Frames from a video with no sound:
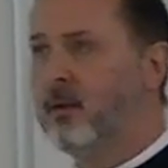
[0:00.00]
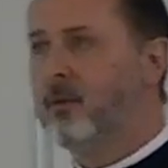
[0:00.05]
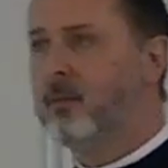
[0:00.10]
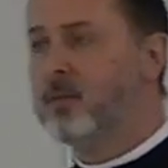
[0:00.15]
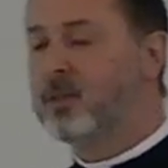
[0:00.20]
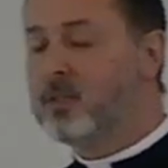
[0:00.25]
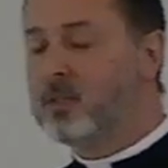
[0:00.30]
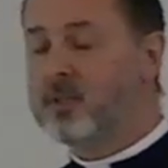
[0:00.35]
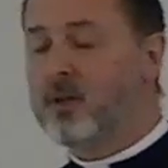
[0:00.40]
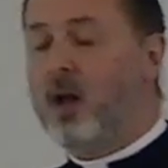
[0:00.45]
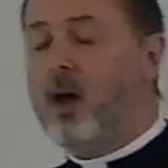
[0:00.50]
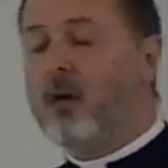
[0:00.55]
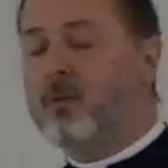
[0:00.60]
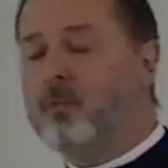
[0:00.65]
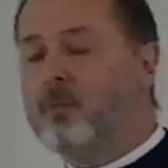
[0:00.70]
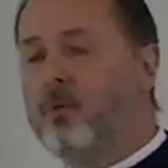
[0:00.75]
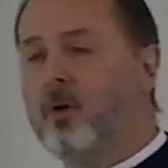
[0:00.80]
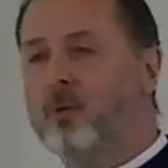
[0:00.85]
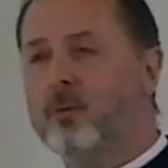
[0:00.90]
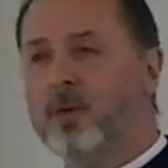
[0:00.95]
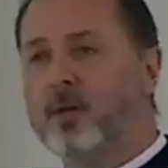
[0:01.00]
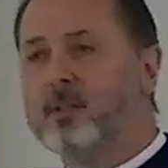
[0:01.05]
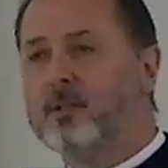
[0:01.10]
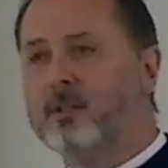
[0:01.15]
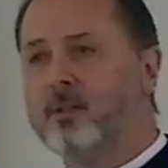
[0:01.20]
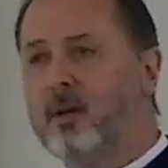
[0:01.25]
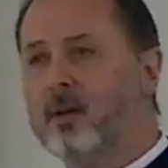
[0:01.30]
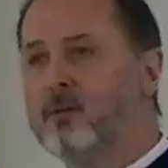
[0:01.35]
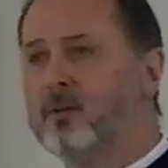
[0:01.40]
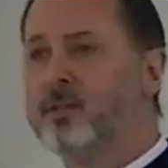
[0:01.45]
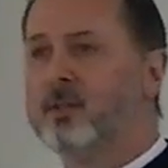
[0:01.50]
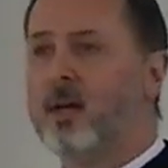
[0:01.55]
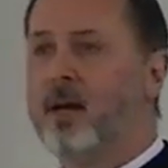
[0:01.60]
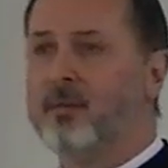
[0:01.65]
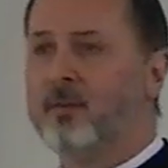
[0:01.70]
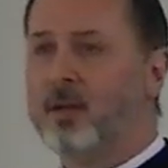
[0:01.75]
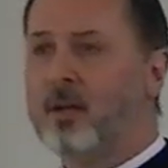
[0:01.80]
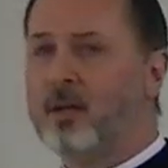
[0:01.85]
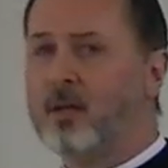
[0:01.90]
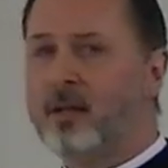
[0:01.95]
which is all the more reason to understand
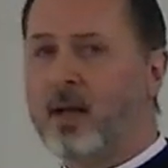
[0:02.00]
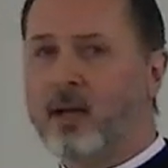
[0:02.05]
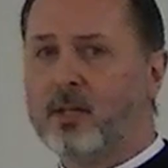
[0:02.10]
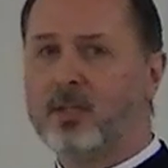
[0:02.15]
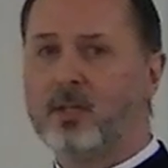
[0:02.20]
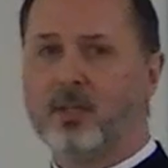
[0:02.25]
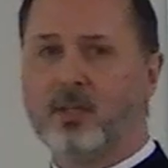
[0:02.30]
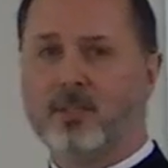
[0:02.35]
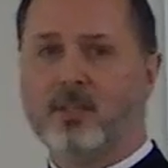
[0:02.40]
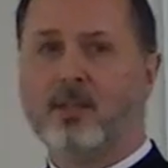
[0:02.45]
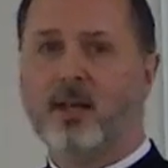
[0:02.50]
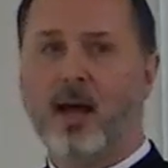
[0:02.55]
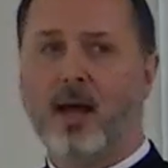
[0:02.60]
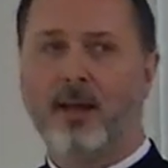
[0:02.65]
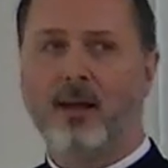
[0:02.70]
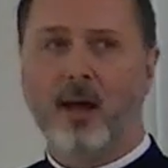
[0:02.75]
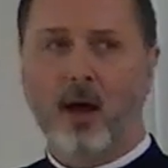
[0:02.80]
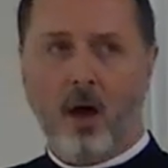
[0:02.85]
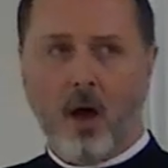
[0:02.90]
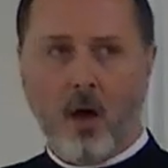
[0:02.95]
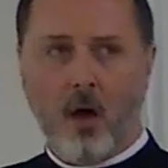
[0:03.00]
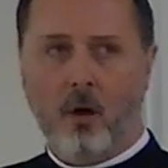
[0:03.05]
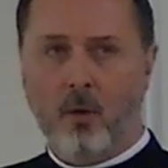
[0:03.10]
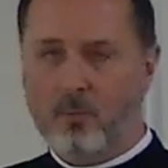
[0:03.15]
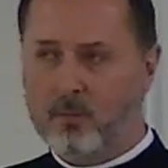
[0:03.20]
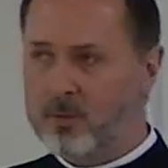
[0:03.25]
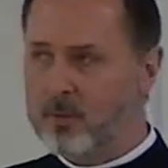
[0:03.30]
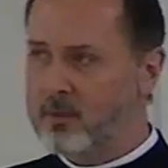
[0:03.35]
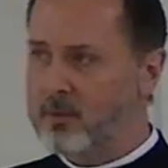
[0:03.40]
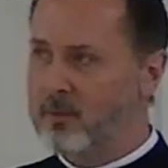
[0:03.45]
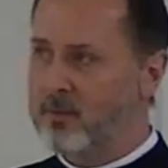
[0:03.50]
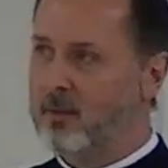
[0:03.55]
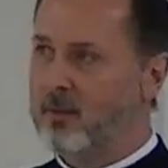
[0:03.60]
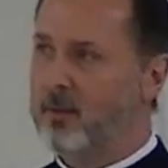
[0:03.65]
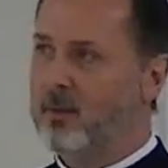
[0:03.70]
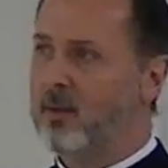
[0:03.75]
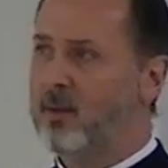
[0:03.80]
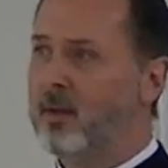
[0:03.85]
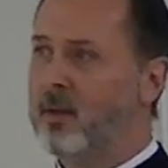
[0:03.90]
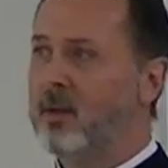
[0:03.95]
that the collection is not alms.
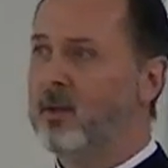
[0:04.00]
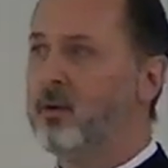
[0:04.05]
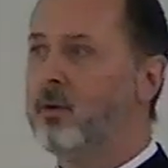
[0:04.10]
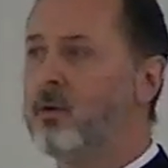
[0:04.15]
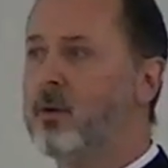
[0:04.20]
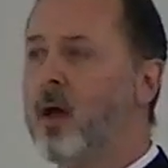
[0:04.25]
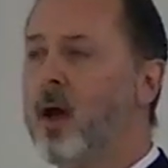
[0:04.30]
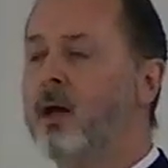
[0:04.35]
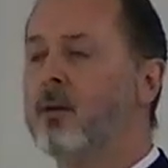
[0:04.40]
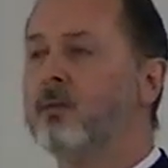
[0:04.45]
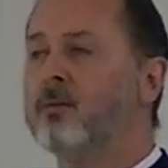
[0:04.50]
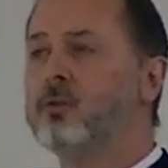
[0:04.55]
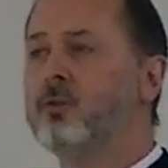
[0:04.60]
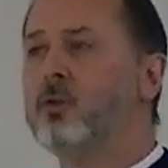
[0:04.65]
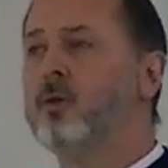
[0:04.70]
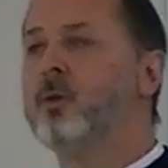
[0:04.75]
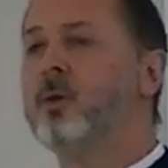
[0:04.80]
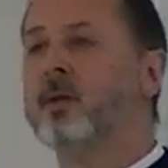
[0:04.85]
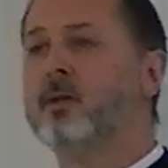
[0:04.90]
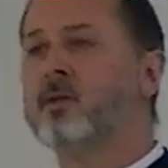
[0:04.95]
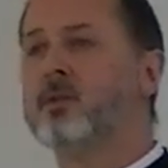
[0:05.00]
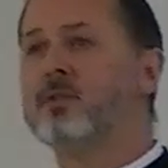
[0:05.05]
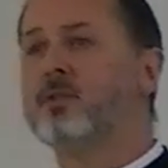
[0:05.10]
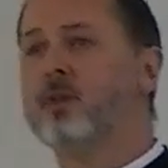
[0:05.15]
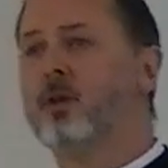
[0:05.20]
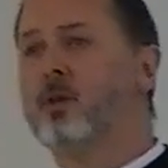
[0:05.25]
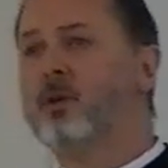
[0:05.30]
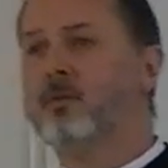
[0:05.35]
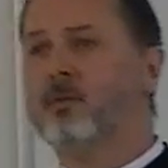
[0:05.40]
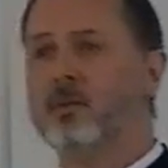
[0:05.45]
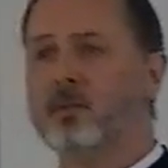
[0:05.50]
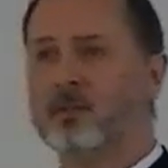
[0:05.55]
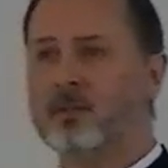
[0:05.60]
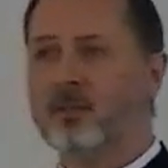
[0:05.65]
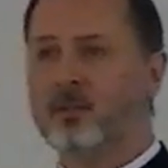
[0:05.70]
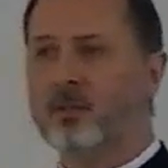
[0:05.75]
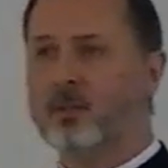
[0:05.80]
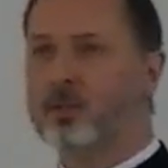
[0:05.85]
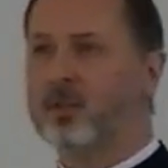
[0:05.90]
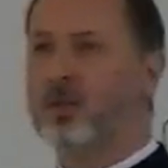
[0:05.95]
You're not doing a service to
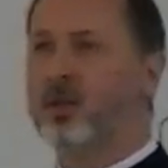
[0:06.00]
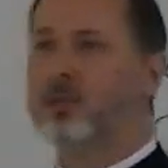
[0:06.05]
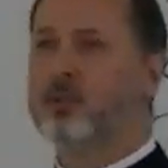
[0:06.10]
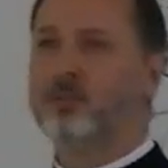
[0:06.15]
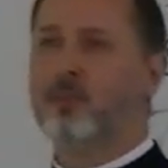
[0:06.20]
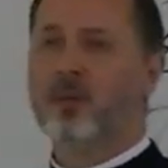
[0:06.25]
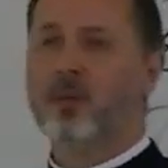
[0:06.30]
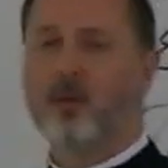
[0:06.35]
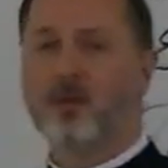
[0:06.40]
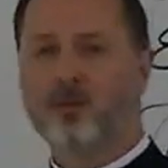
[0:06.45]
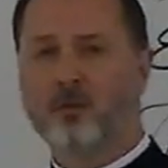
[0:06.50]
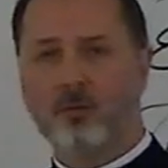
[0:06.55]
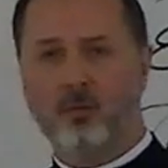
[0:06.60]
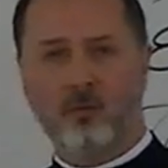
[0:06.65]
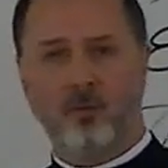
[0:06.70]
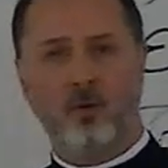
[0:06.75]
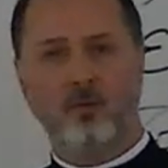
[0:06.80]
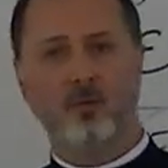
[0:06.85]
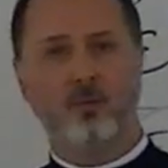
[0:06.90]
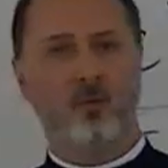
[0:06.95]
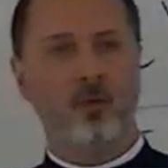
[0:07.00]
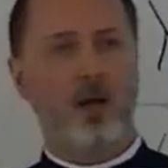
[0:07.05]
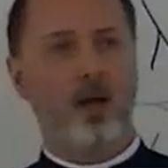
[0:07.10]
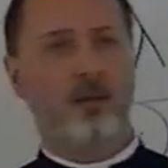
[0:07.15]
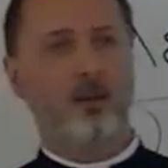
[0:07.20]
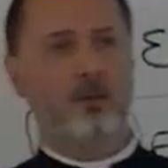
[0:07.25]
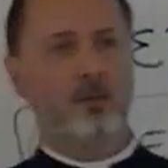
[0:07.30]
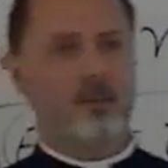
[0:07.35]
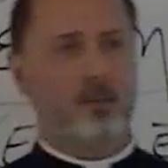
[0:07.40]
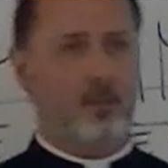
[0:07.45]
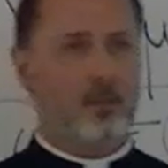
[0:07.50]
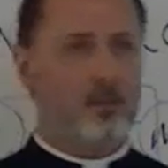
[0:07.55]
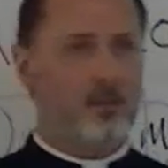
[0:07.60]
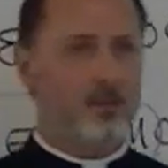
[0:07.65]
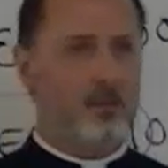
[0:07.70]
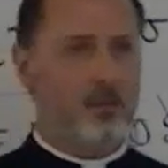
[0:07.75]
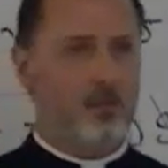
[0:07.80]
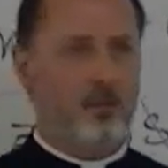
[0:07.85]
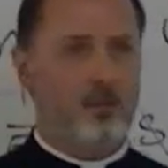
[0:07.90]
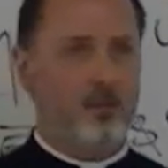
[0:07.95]
the church because you throw $2 in.
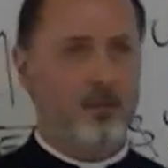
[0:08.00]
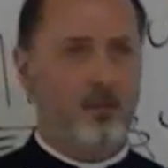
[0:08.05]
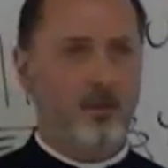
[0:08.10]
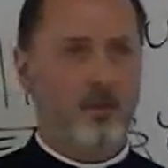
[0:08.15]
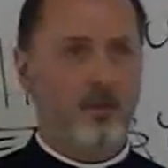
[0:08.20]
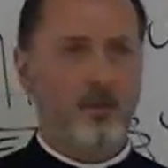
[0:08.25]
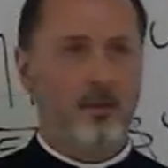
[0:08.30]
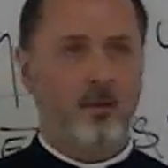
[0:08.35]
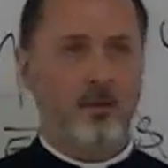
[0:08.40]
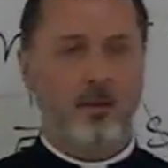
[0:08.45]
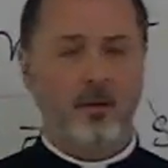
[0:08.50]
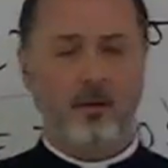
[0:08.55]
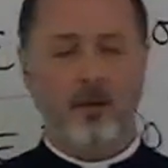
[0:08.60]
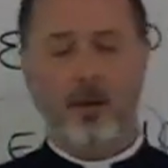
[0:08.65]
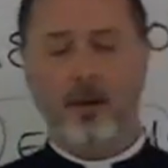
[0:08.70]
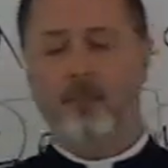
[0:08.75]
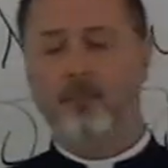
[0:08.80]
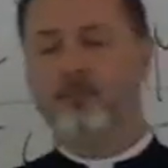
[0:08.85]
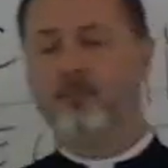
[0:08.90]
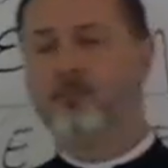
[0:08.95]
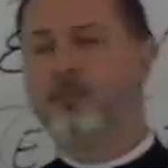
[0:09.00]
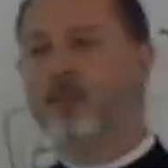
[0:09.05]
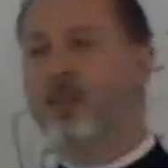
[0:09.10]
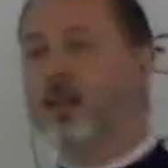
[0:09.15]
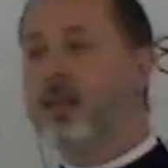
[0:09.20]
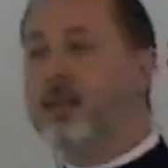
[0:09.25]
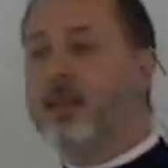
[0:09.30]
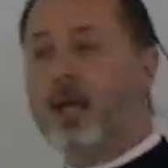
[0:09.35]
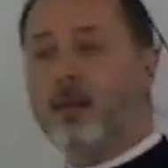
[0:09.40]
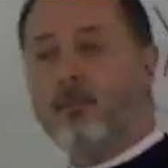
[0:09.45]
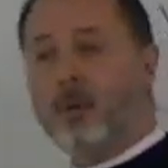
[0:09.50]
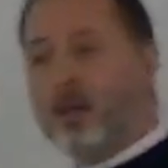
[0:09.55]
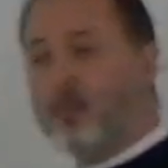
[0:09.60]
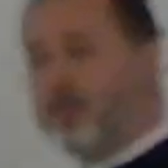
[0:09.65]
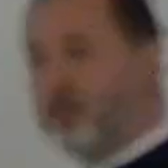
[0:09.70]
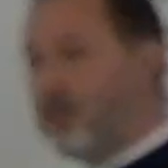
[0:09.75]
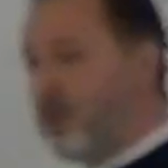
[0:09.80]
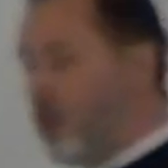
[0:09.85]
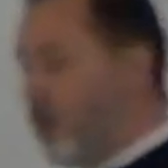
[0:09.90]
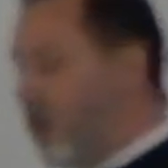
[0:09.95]
Right? That may be the